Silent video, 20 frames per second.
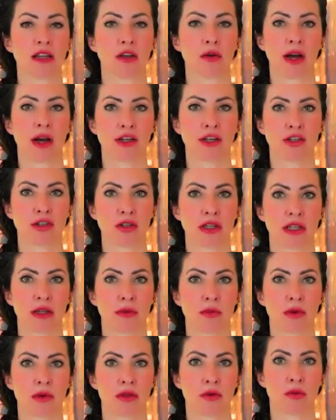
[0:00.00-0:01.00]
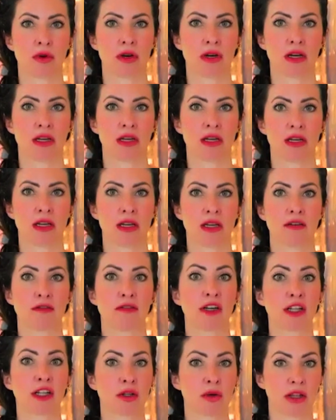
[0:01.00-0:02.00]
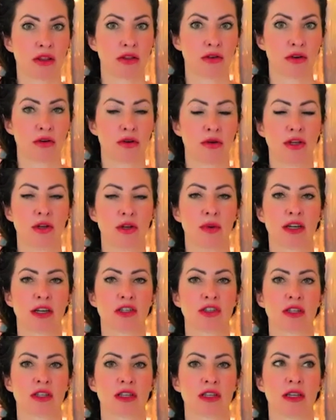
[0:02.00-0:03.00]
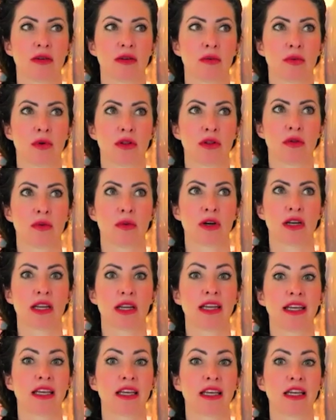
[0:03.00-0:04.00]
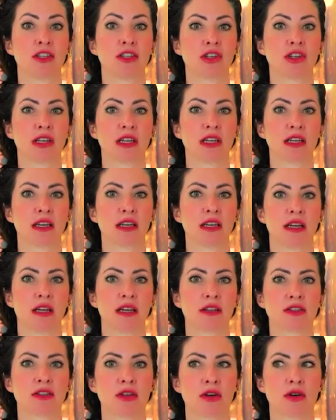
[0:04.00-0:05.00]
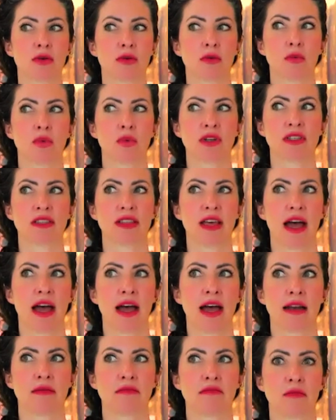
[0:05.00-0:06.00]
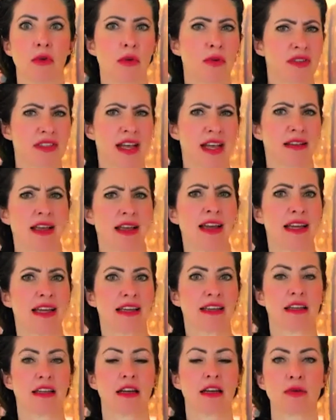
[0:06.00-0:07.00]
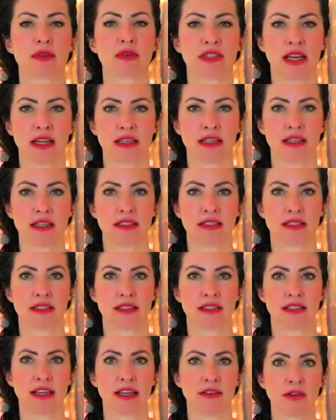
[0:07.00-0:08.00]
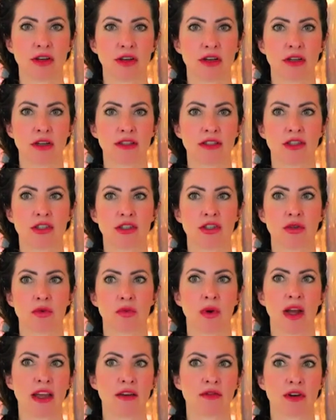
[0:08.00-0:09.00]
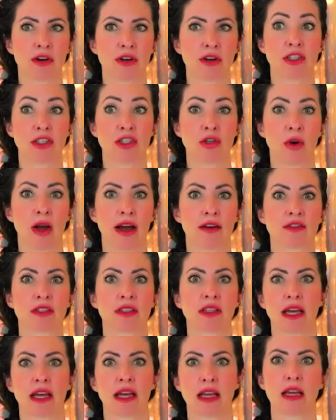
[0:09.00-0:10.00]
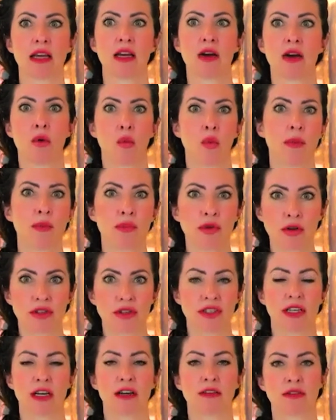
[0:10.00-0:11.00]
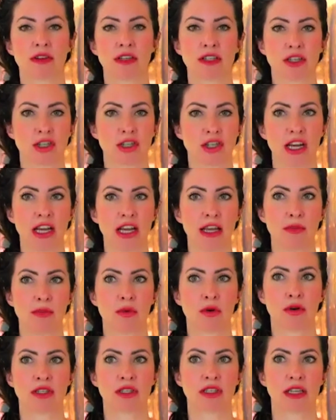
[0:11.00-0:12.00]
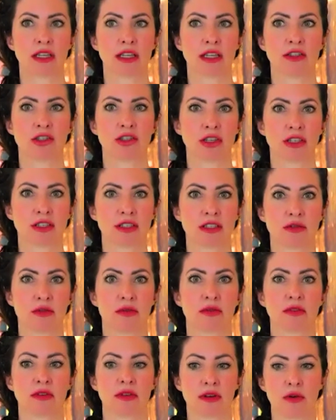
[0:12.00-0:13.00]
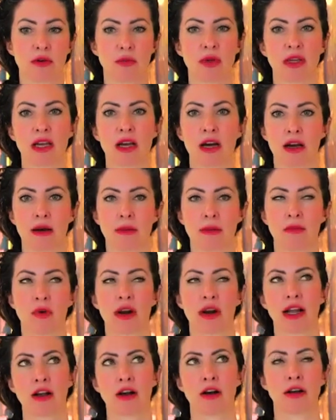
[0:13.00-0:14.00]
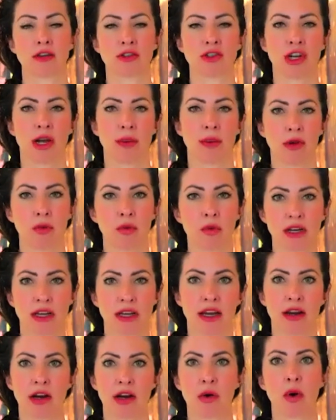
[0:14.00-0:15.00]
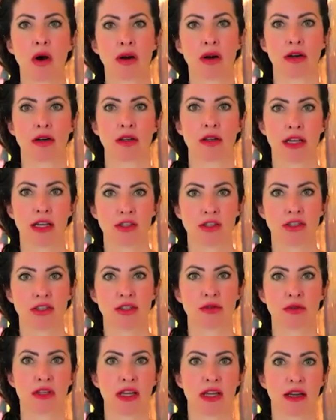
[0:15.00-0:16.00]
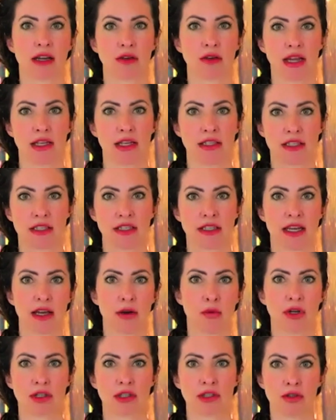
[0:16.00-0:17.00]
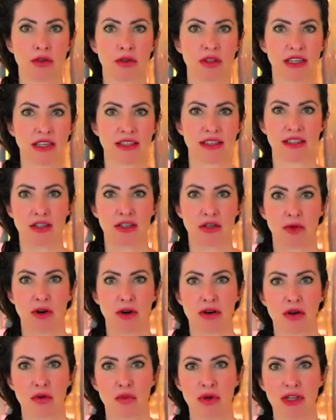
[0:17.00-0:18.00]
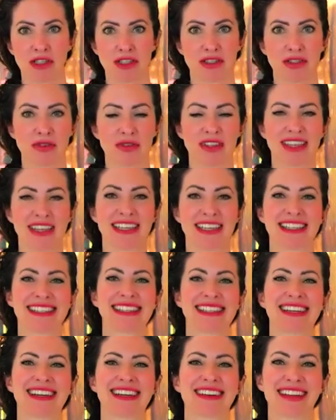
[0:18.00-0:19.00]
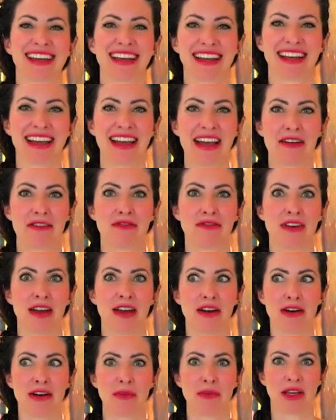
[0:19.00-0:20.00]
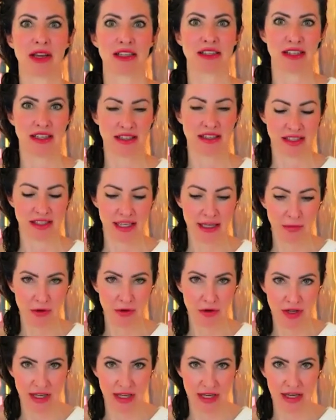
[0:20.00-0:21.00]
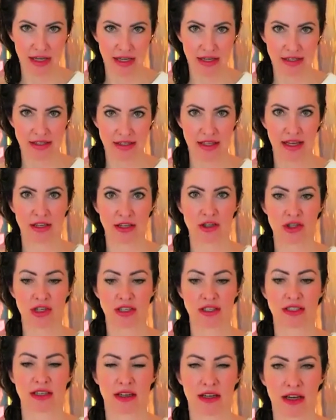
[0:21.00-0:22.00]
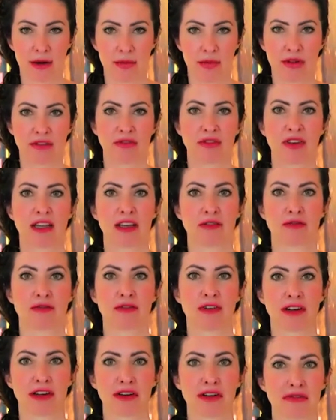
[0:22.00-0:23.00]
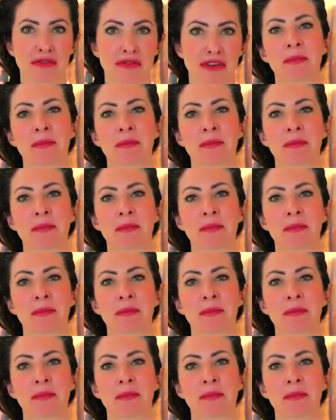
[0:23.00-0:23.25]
You actually were the one following through and you actually were the one engaging. So what was that like? You know, was that difficult? Did you waver? Did you have to like whip yourself into shape or did it just, you know, become what I call chopping wood, carrying water? Like just sort of like, okay, today we'll do this. Tomorrow we'll do this, you know, like very basics, keep your gaze, like just a couple of feet in front of your feet.